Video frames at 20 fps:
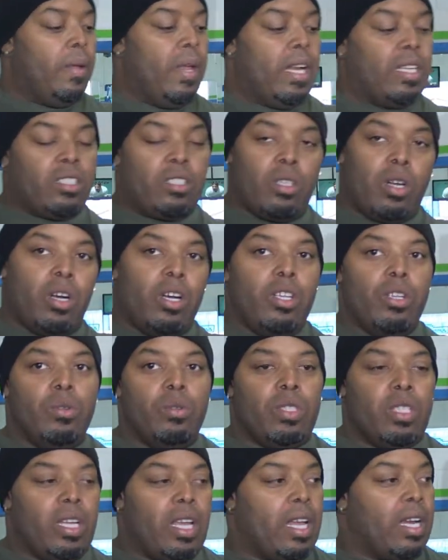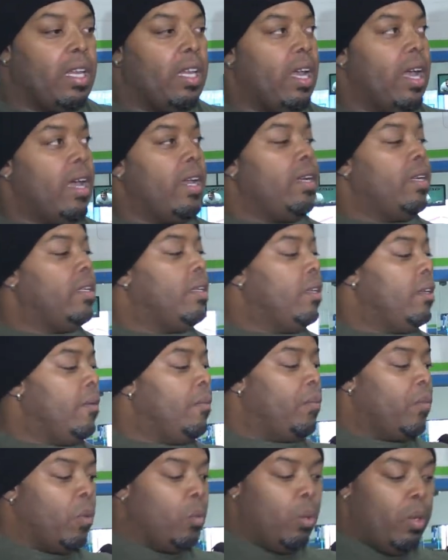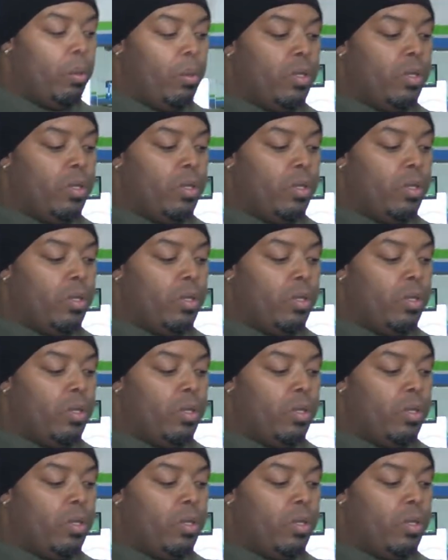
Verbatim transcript: and I started using that a lot.